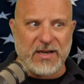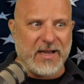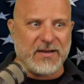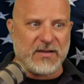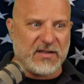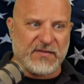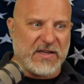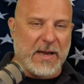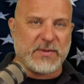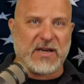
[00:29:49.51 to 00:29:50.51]
and the
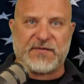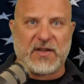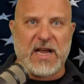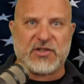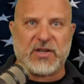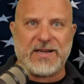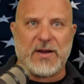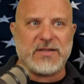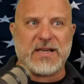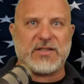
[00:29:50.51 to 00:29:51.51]
cop's got a flashlight.
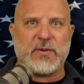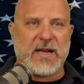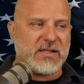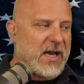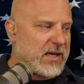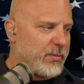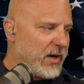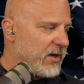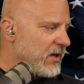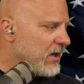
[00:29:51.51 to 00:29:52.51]
Now he's got two hands occupied.